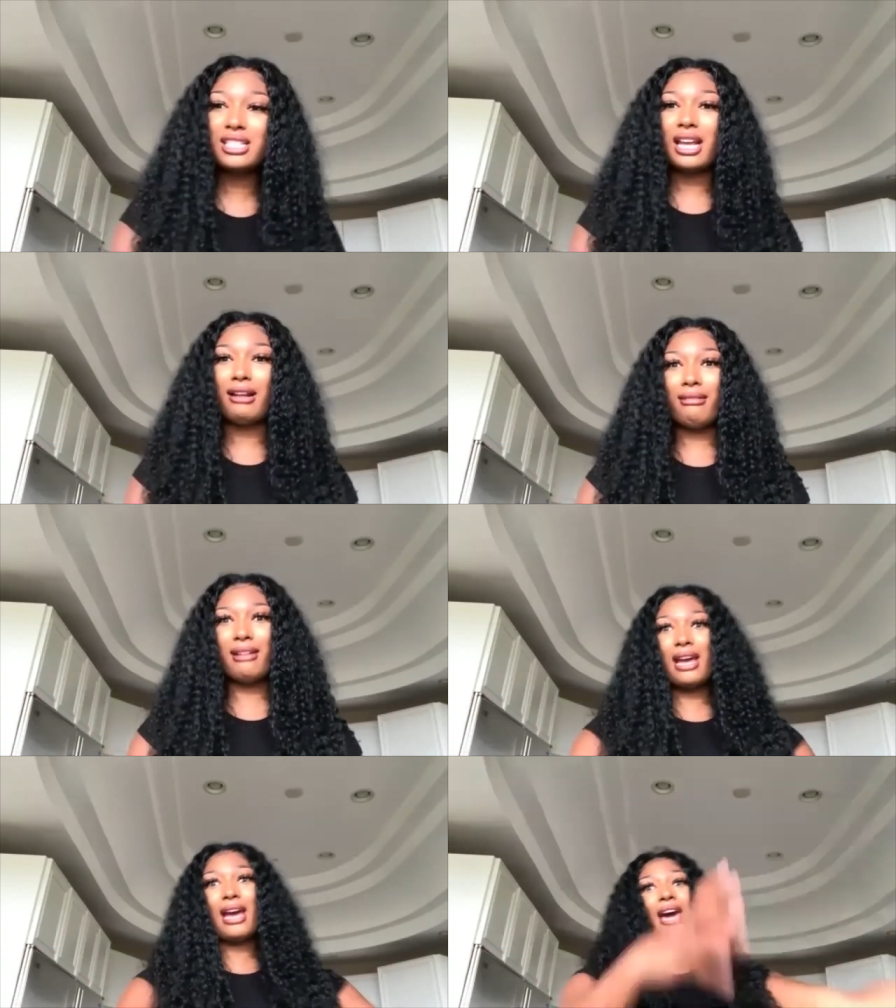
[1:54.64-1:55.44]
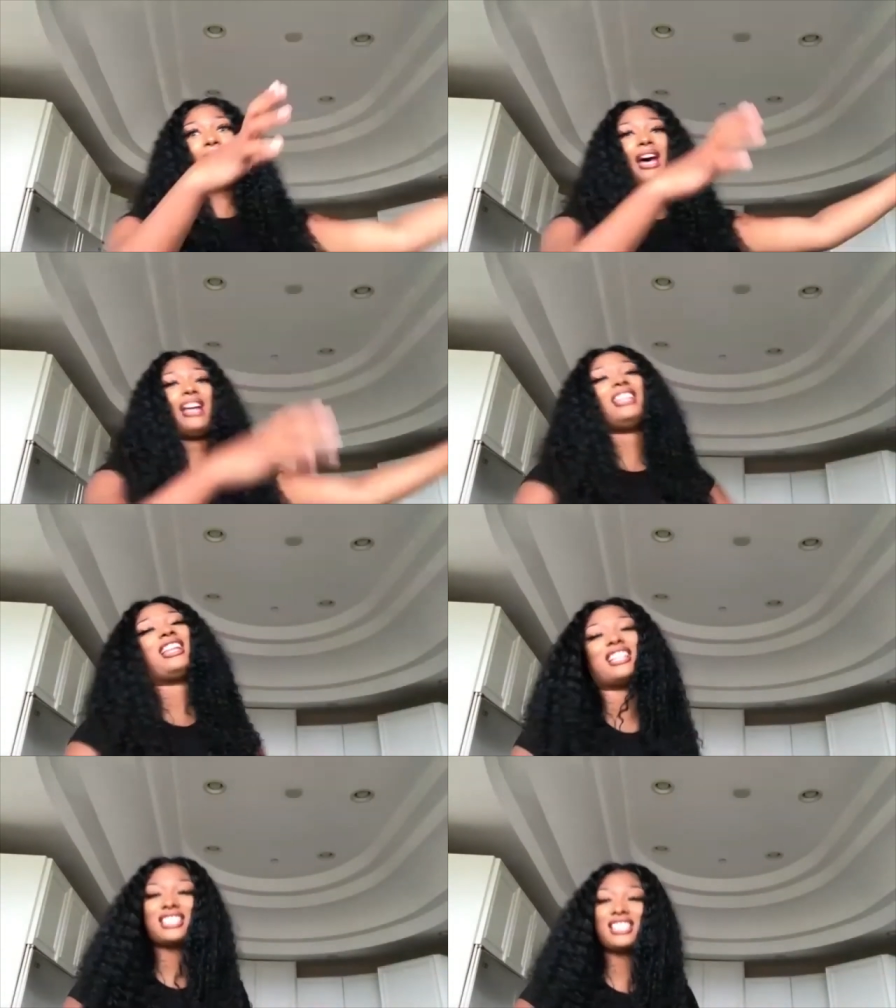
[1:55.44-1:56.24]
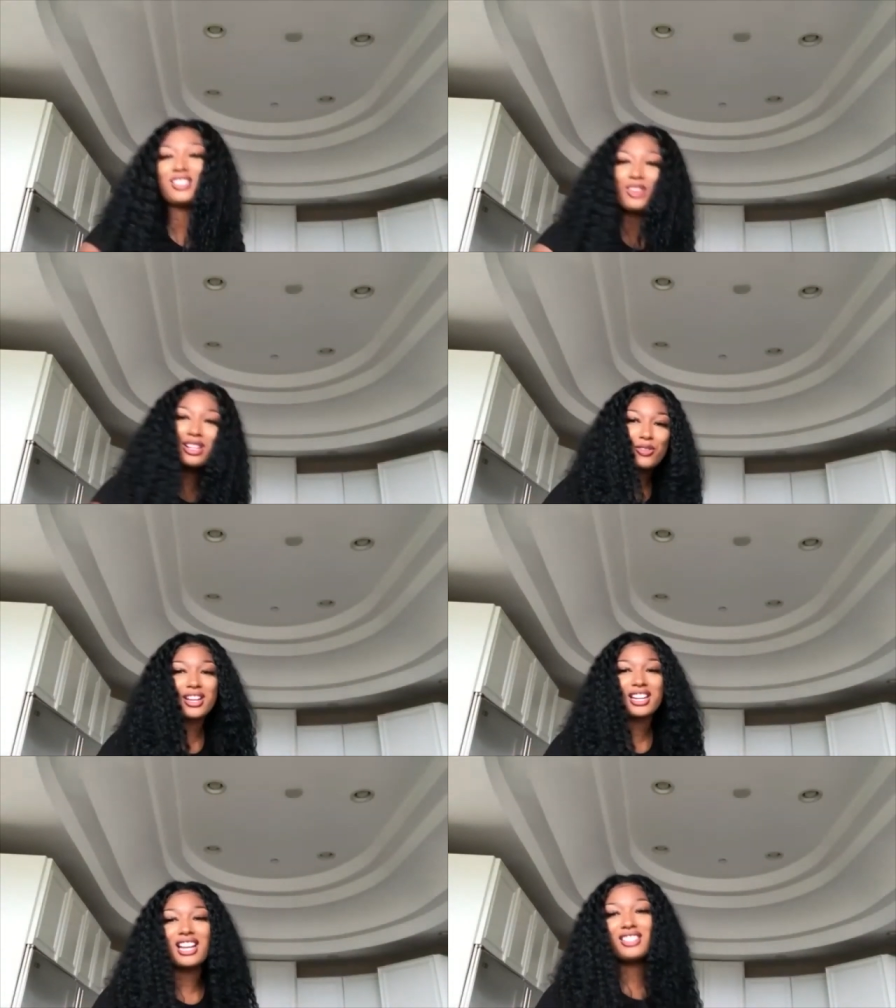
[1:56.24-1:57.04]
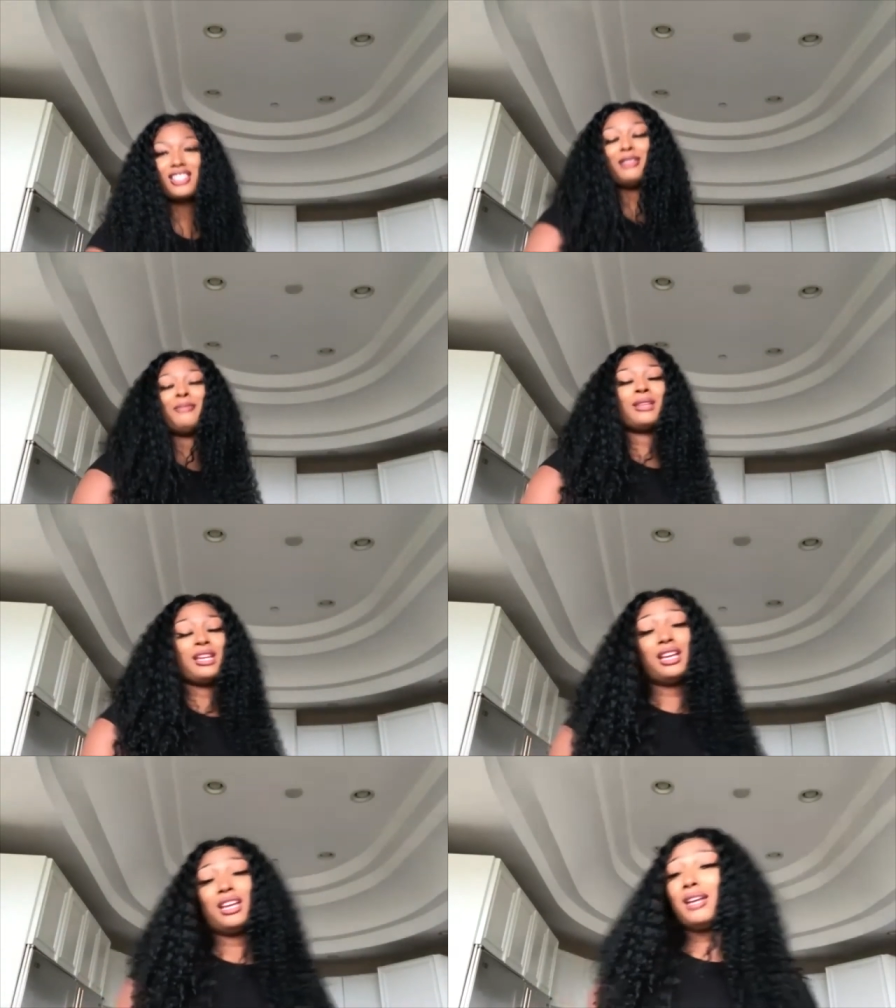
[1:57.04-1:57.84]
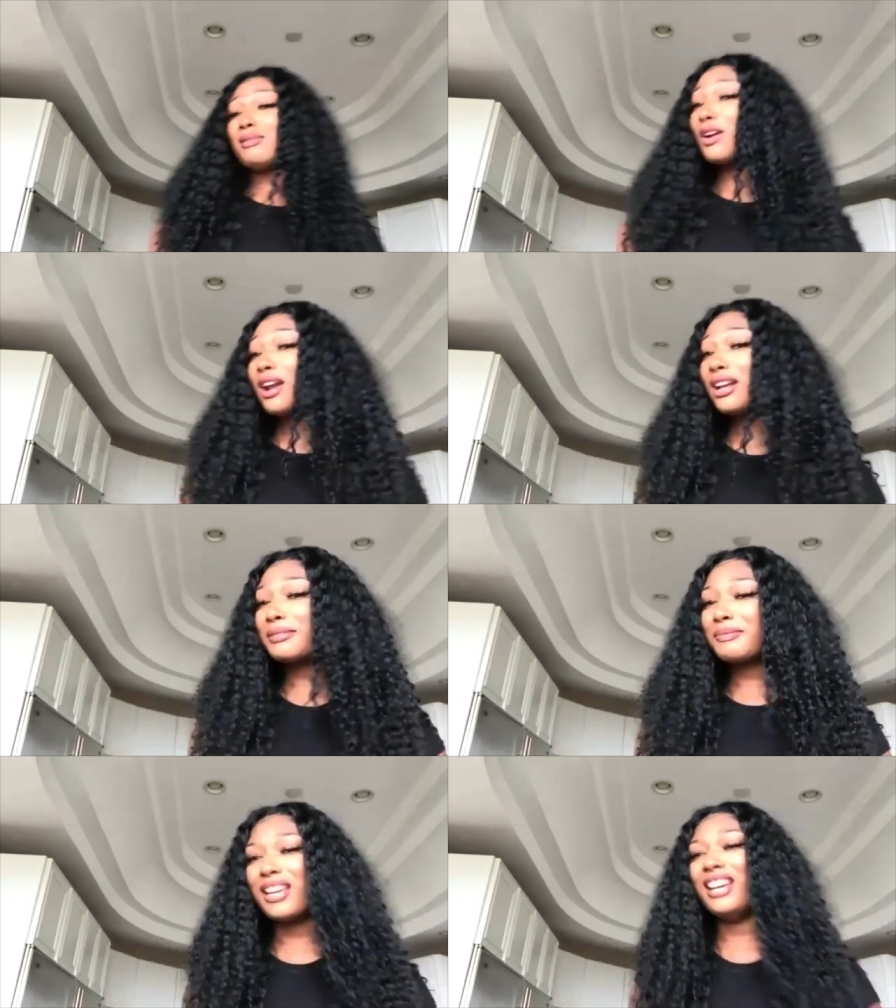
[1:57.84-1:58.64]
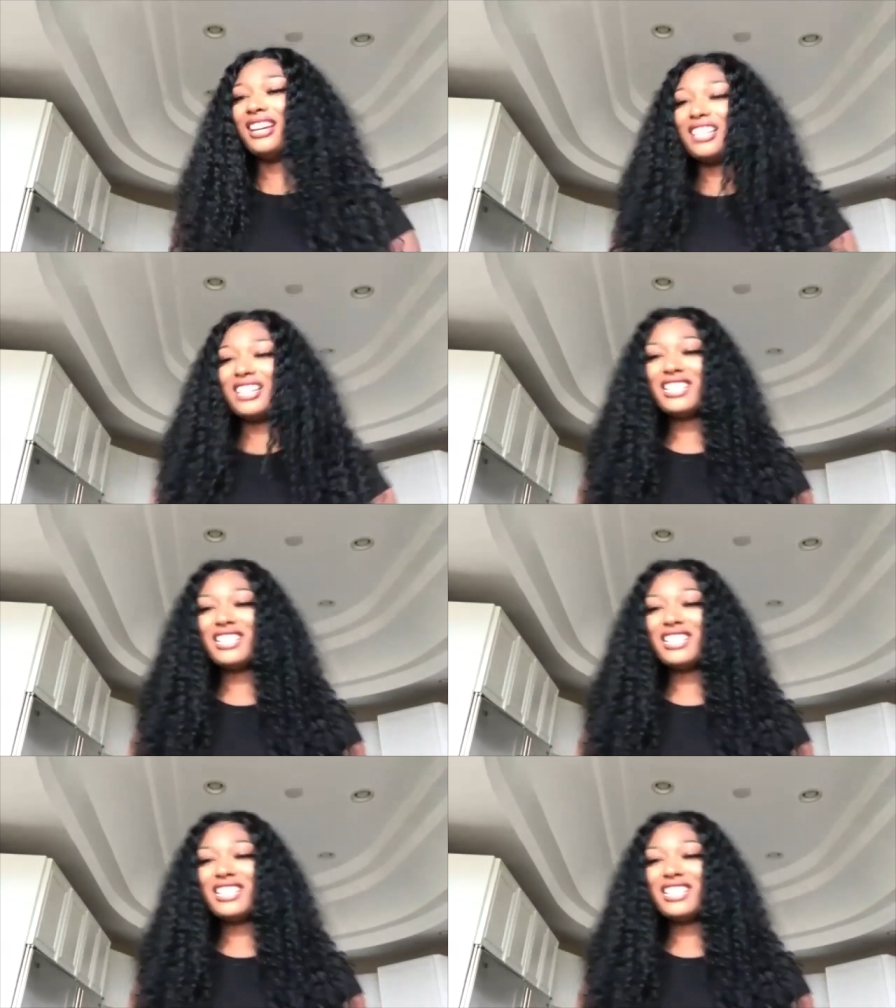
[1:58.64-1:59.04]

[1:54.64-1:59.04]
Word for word: like, ah! Like she's freaking out. So it was great.